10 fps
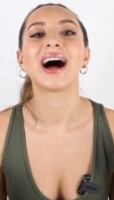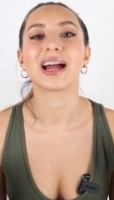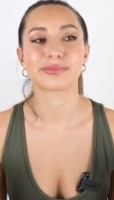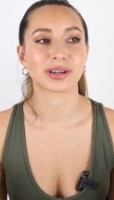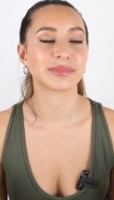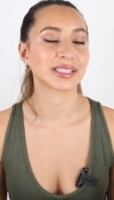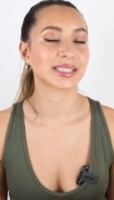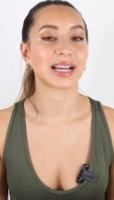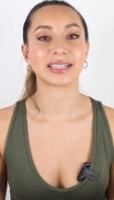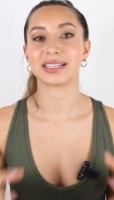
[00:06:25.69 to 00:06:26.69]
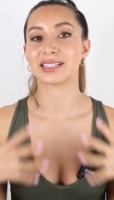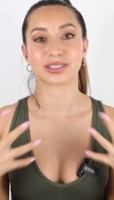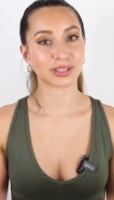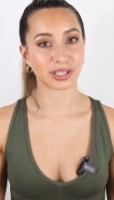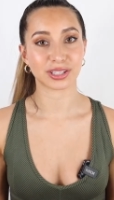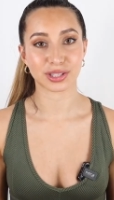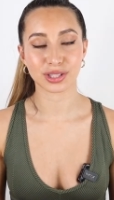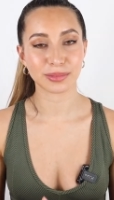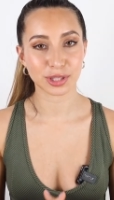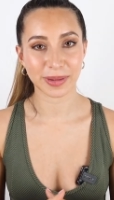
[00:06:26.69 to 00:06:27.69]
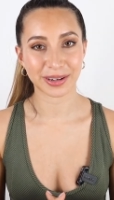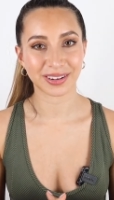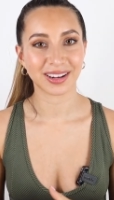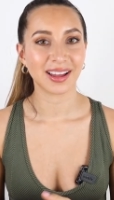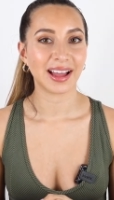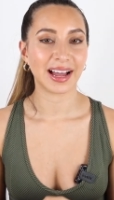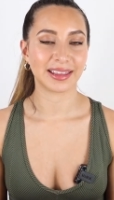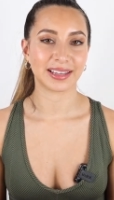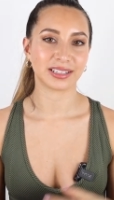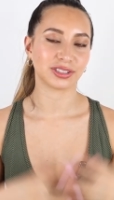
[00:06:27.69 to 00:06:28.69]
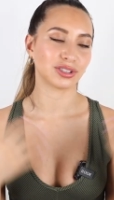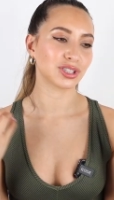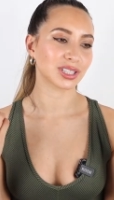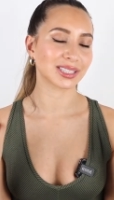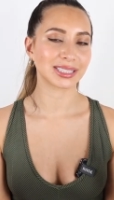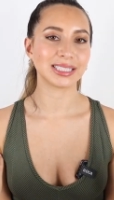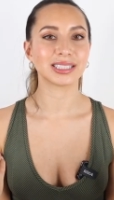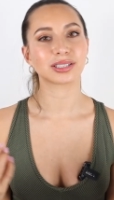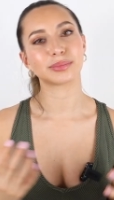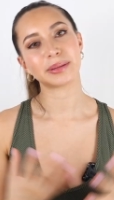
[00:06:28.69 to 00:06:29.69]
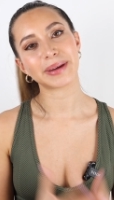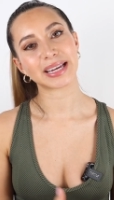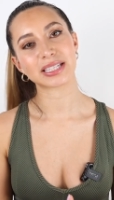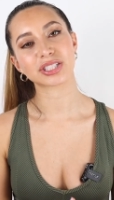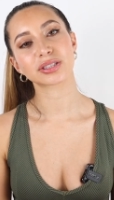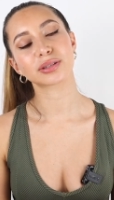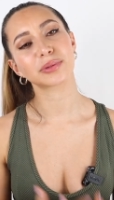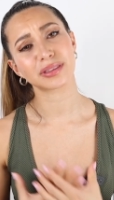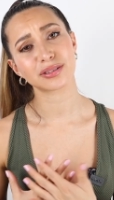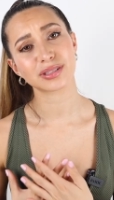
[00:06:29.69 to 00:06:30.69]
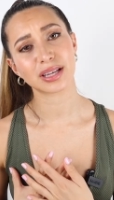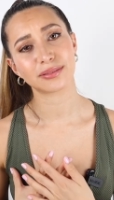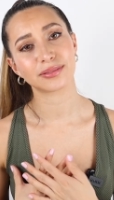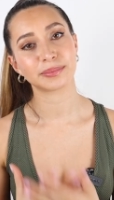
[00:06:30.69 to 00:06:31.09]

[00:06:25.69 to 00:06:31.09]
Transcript: I promise that it's gonna get so much better and that you just need to be patient with yourself,